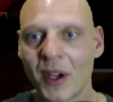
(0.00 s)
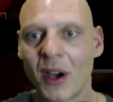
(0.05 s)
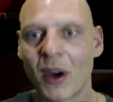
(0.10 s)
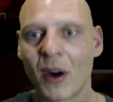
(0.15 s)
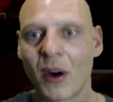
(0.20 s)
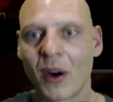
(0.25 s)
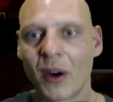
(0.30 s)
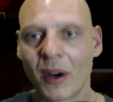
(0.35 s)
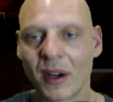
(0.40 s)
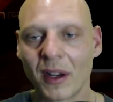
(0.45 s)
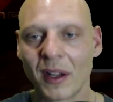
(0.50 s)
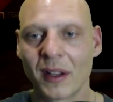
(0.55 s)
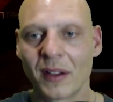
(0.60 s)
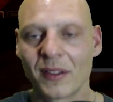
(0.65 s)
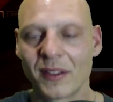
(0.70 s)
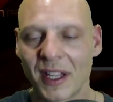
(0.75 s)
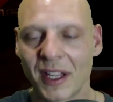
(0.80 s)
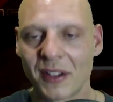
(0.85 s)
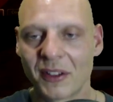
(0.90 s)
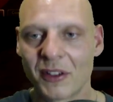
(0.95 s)
or
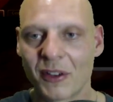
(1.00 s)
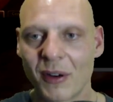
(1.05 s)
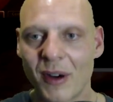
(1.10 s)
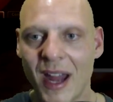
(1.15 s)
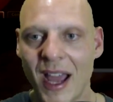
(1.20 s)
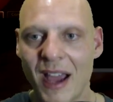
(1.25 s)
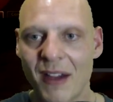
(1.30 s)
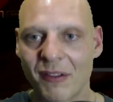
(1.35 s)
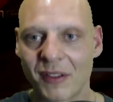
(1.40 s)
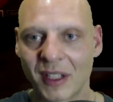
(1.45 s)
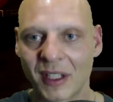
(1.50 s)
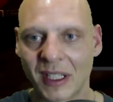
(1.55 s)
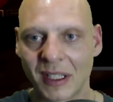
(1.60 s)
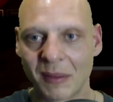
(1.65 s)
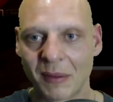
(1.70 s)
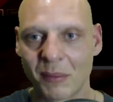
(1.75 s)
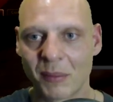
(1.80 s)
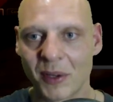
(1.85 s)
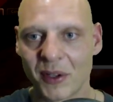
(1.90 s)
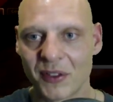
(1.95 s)
10
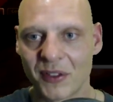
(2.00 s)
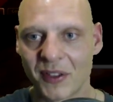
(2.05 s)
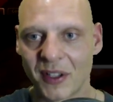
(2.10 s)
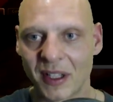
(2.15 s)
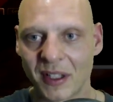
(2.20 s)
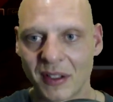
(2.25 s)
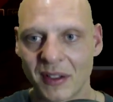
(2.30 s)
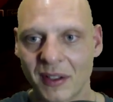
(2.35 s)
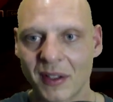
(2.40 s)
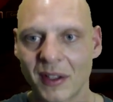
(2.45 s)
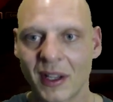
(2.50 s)
crafting percent,